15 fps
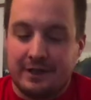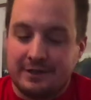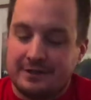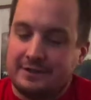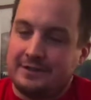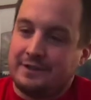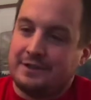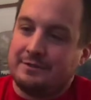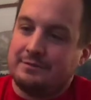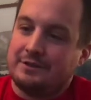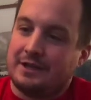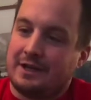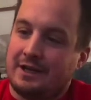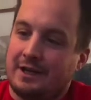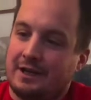it seems,
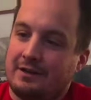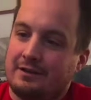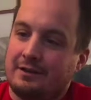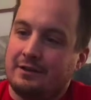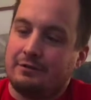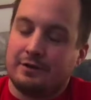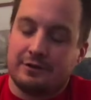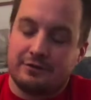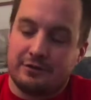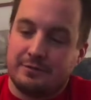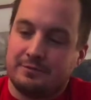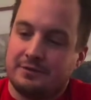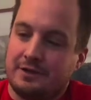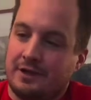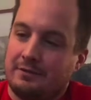on the Kwik Trip
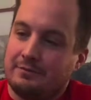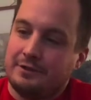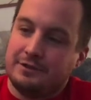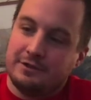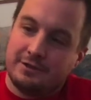sandwich.